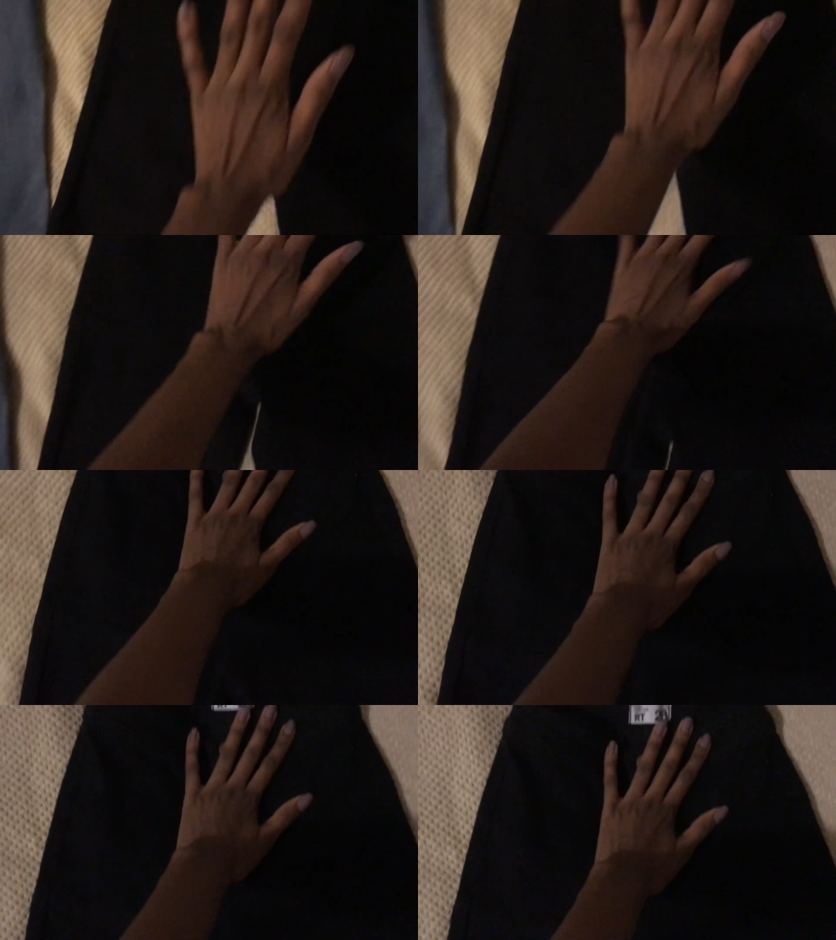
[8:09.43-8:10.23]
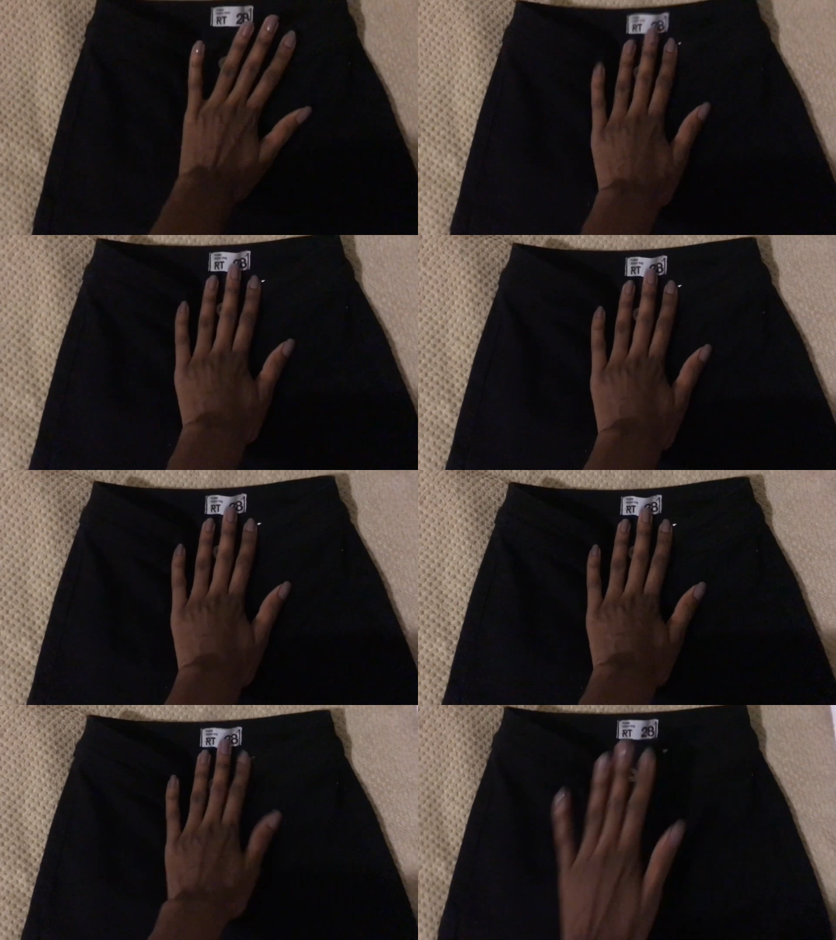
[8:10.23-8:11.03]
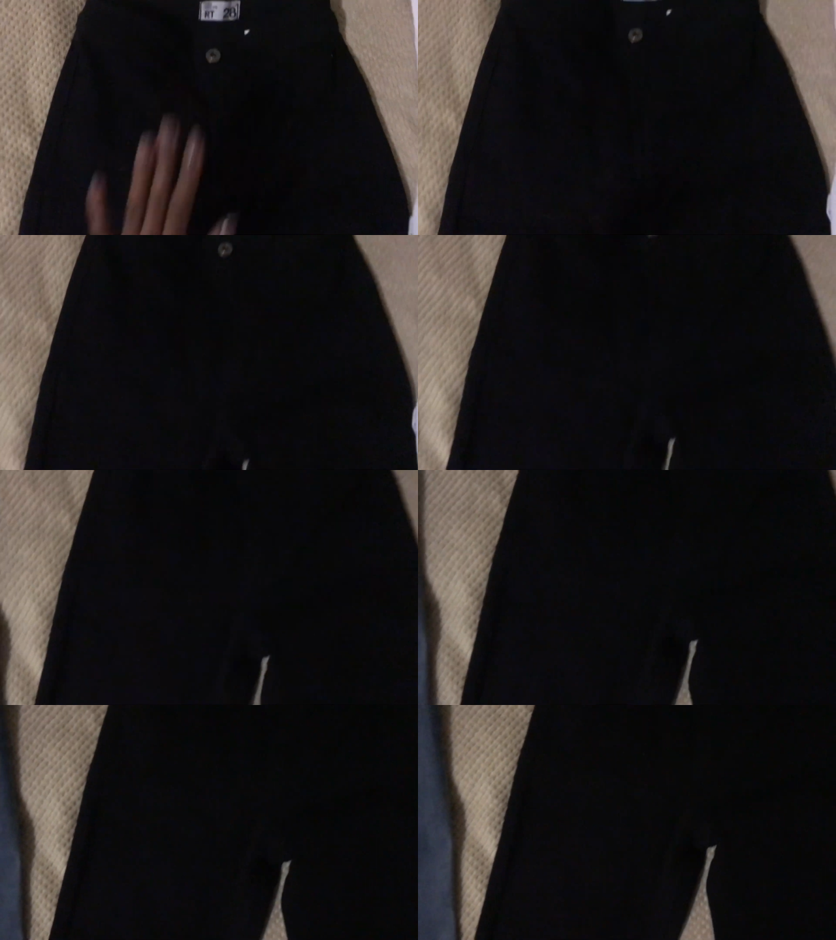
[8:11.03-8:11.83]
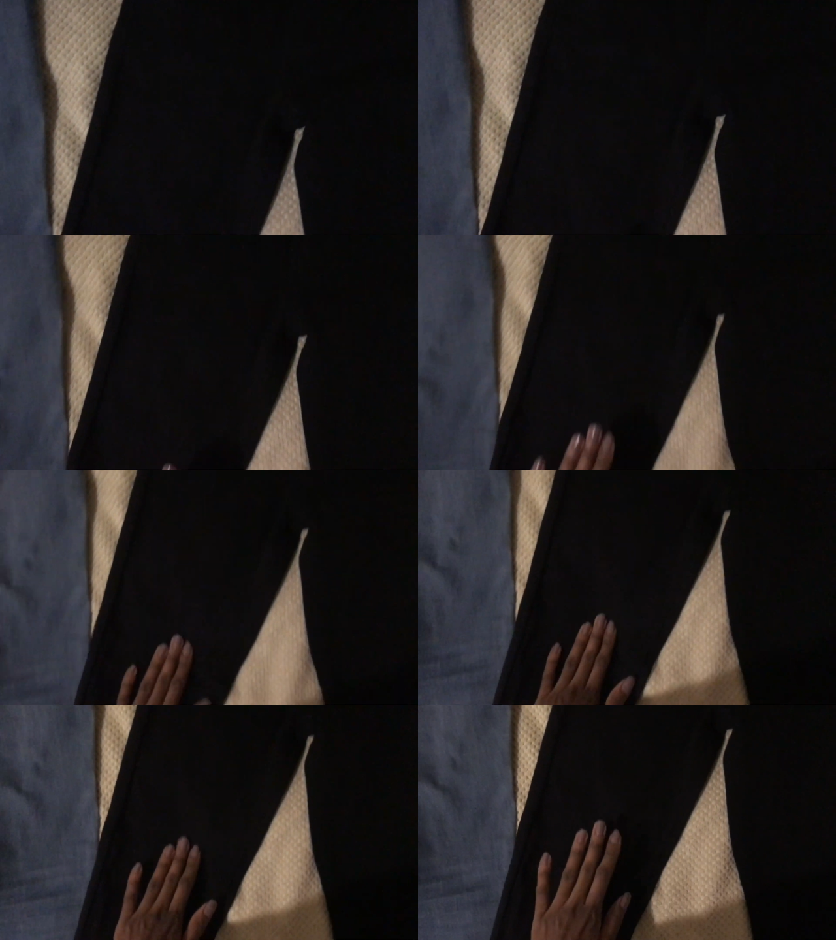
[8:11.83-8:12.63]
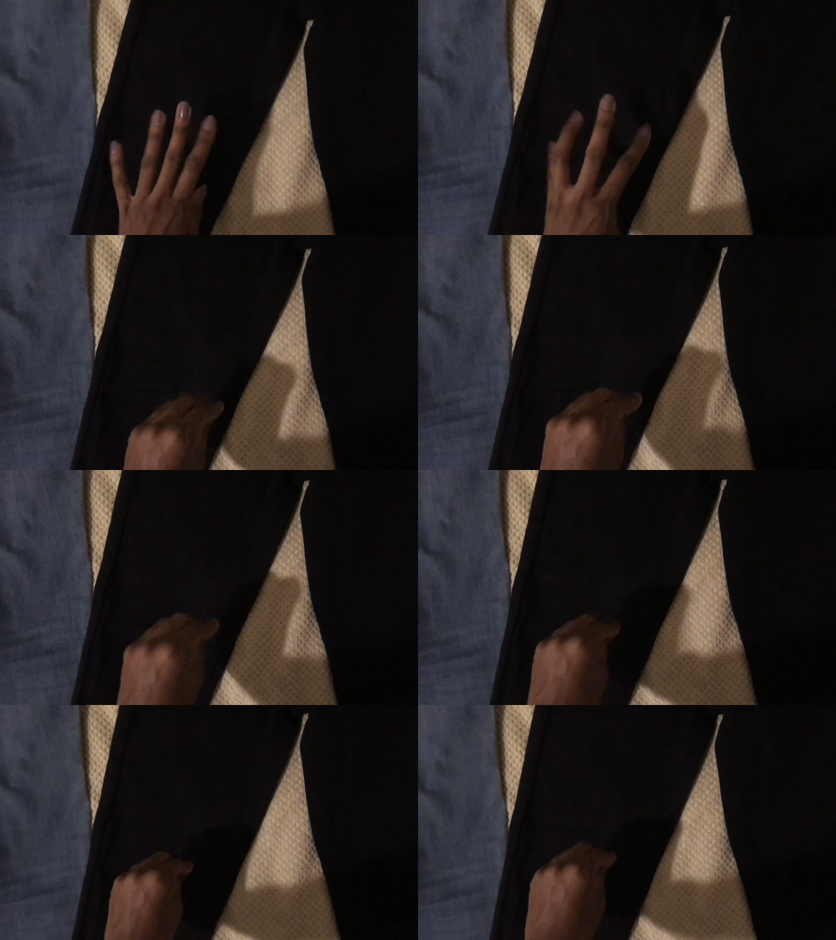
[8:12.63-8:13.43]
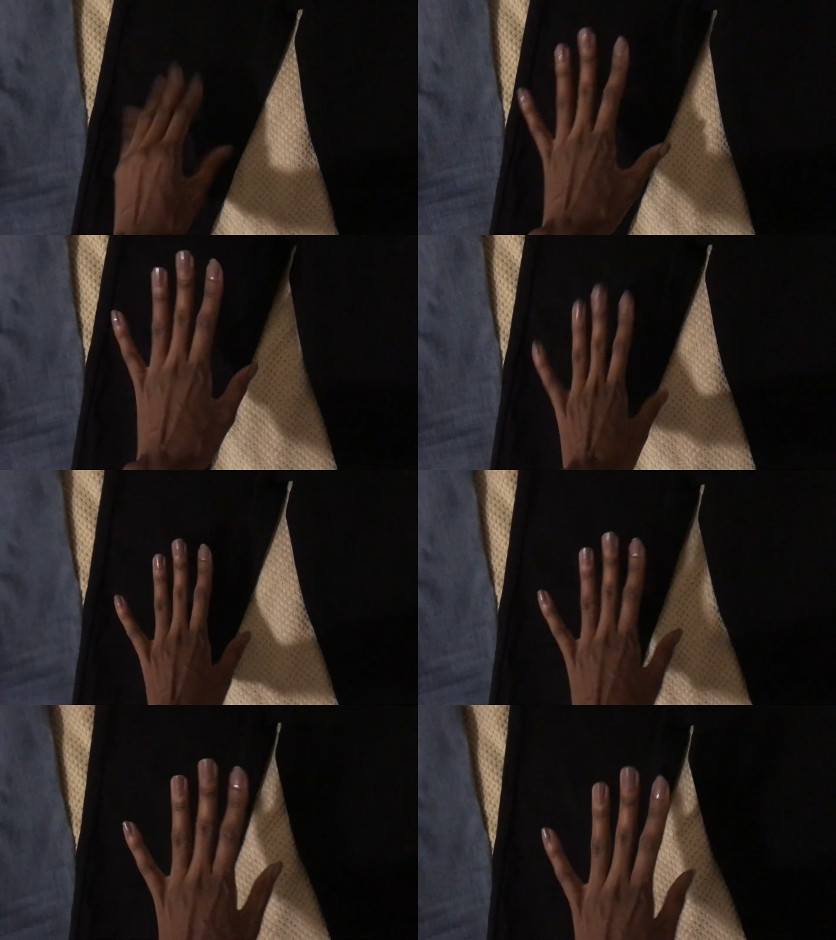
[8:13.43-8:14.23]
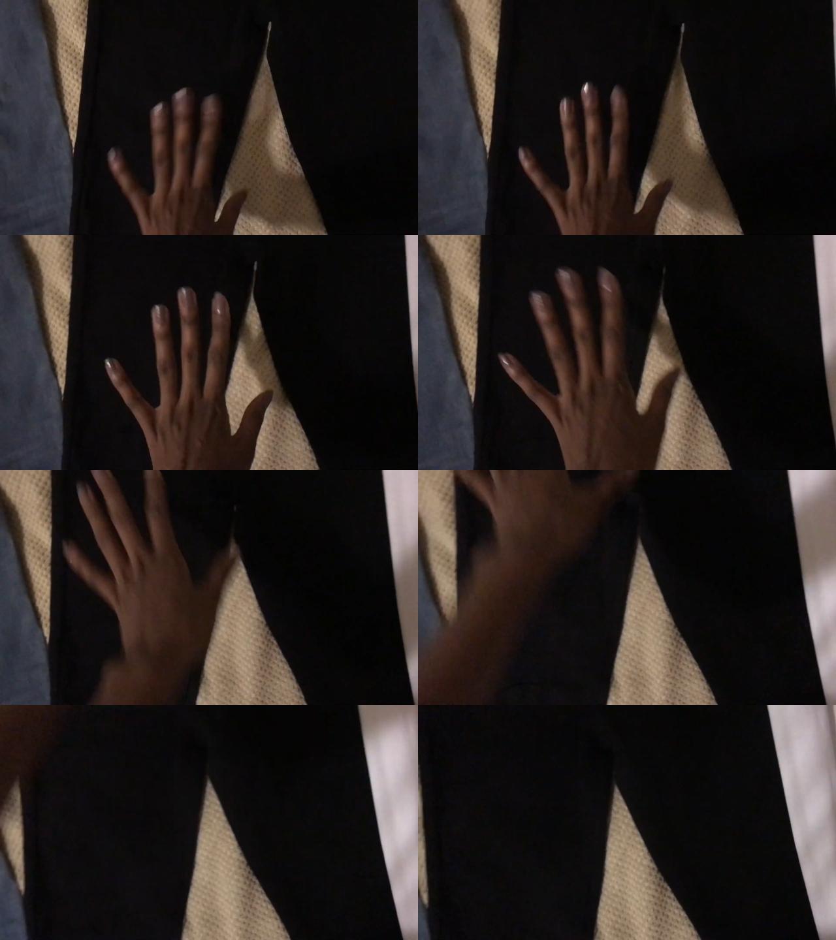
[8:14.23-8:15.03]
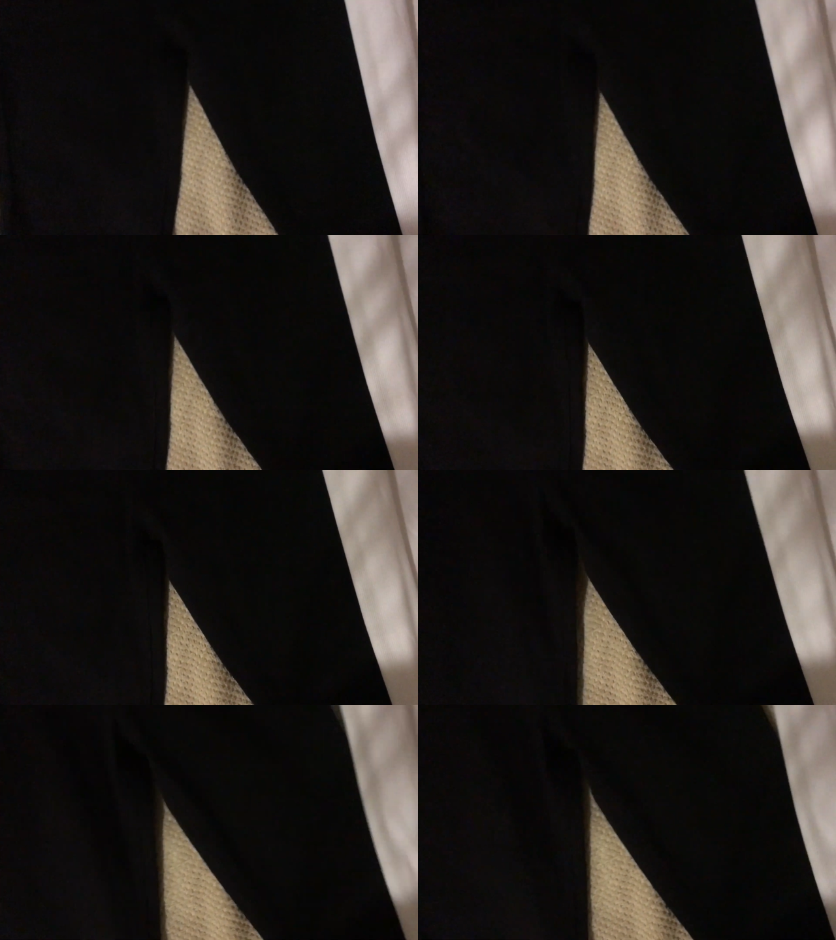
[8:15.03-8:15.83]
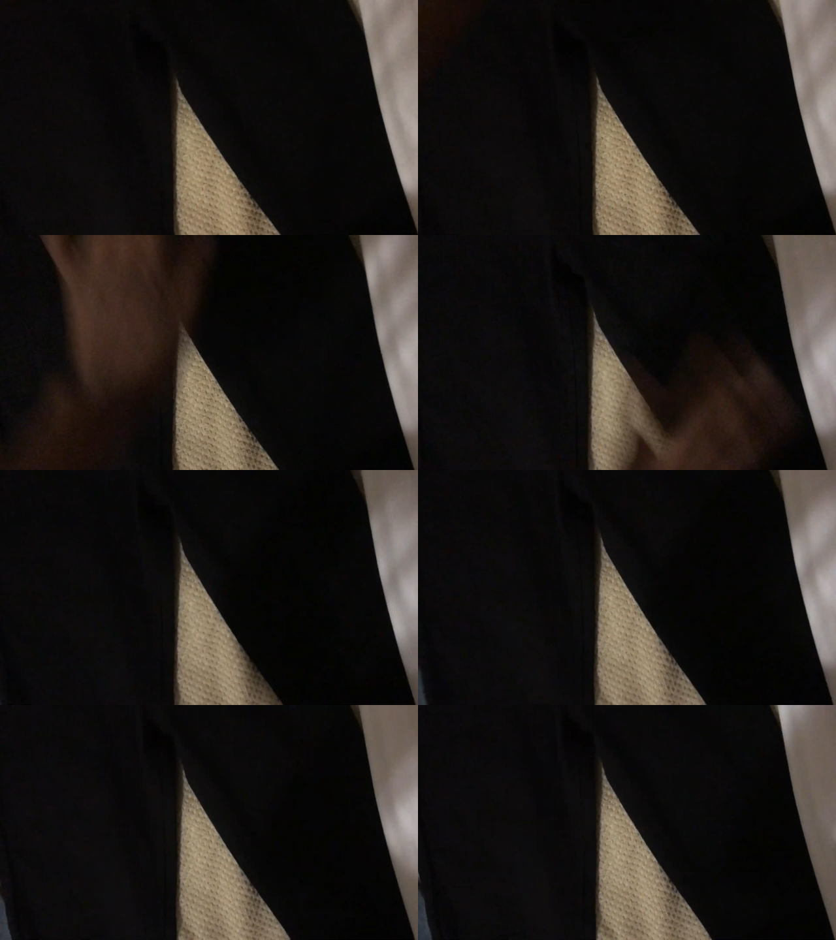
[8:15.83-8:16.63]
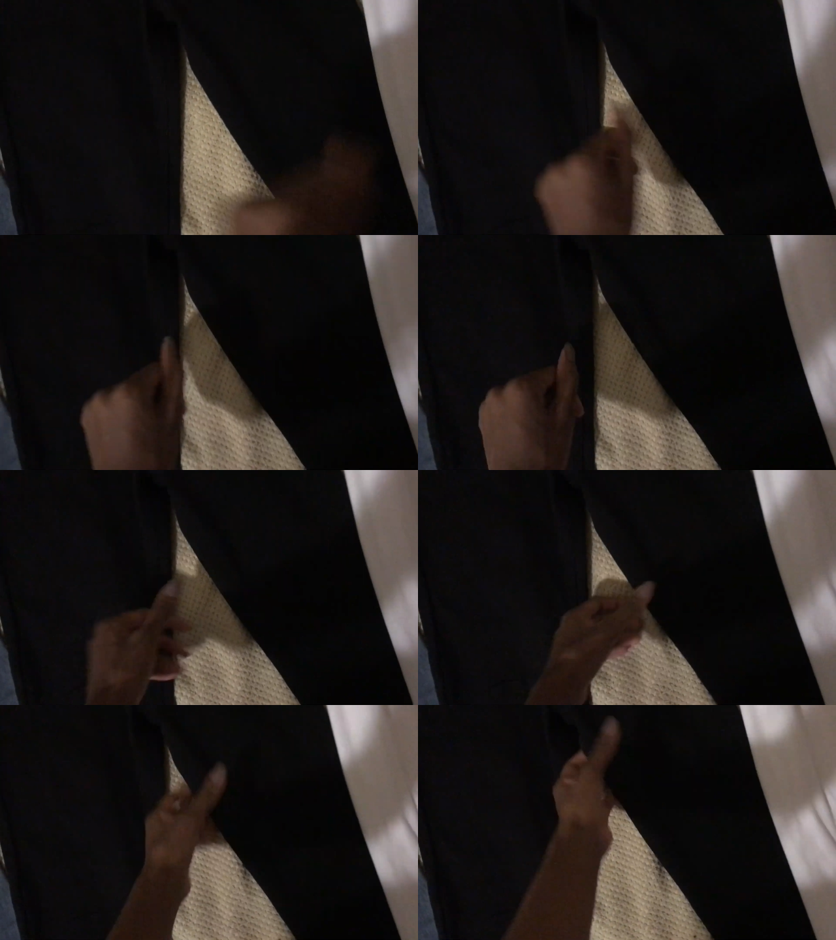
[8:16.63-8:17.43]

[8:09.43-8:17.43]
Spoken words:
No face is visible, so there are no lips to read.